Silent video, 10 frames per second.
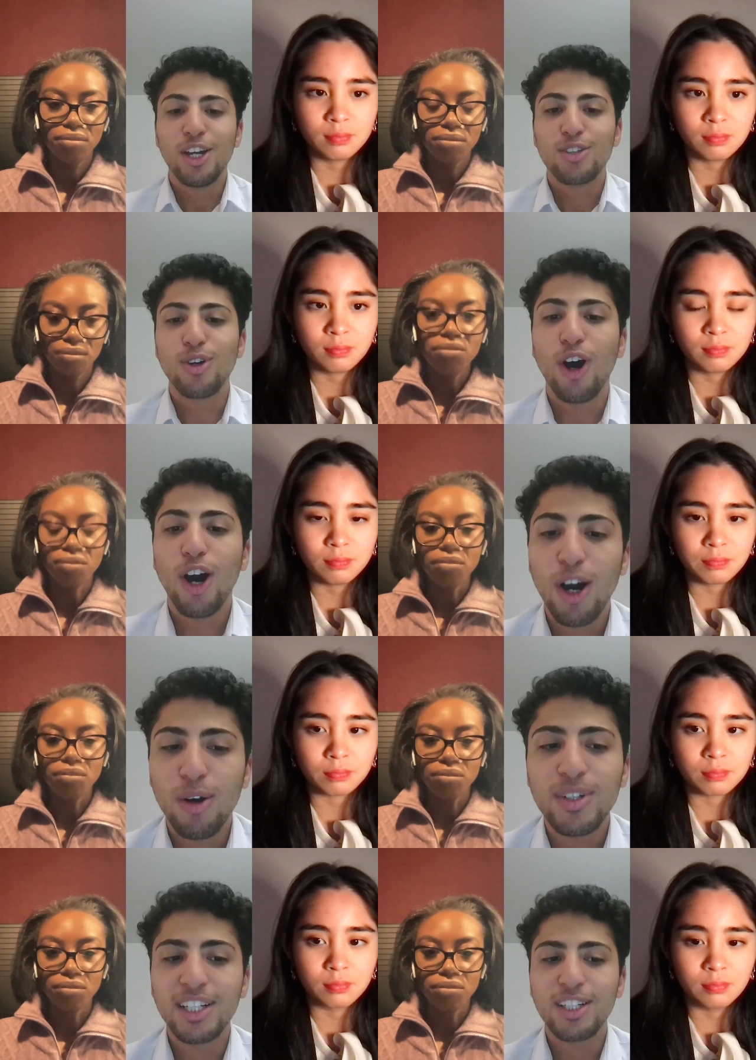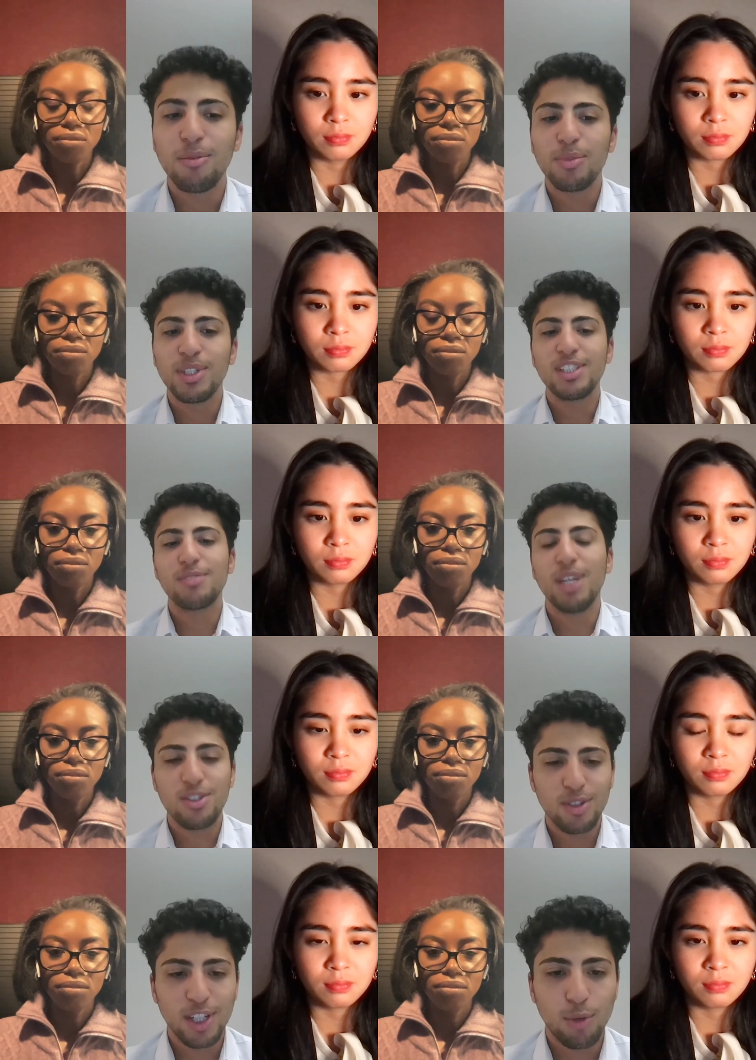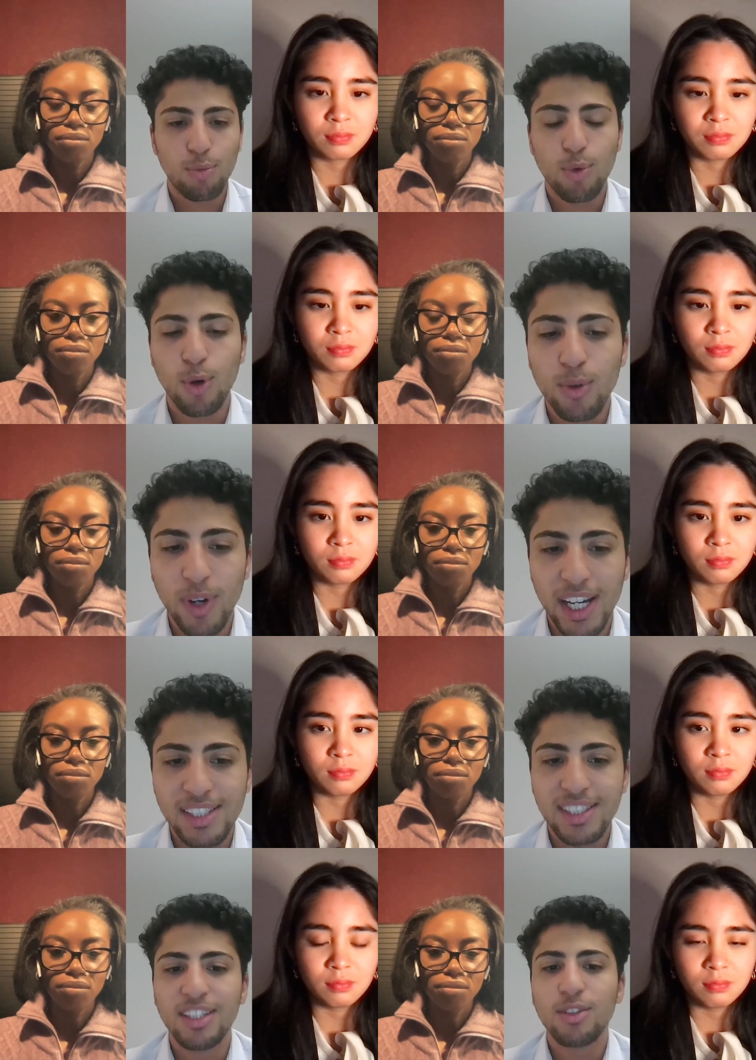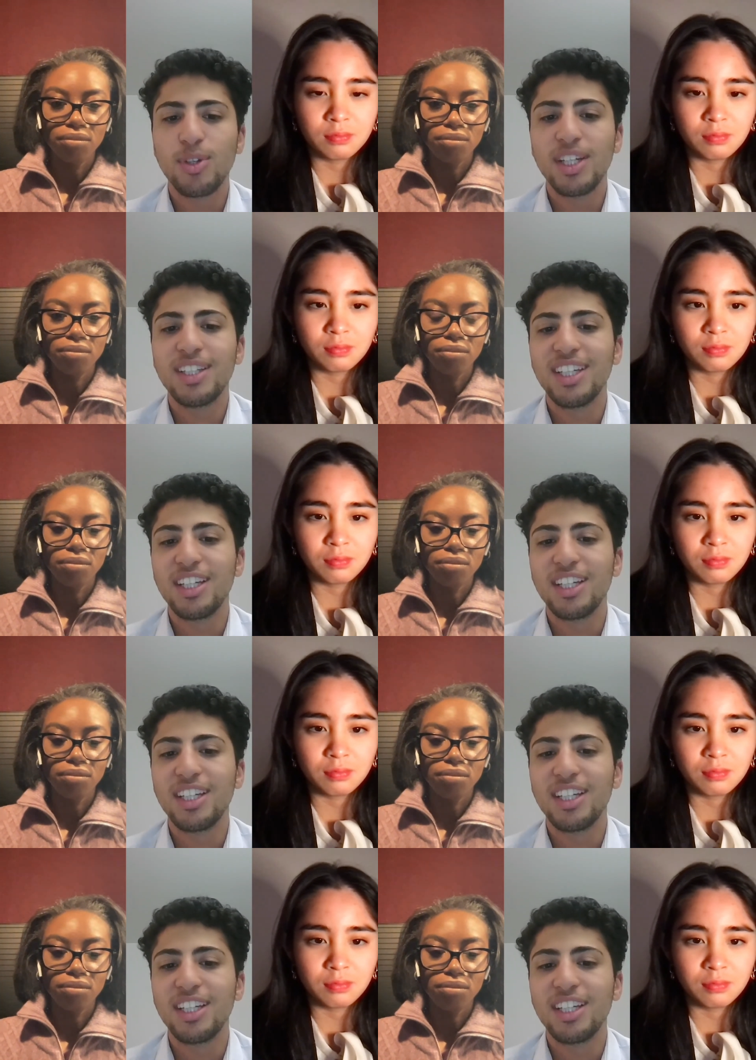Speaker 1: So how can companies measure their progress in creating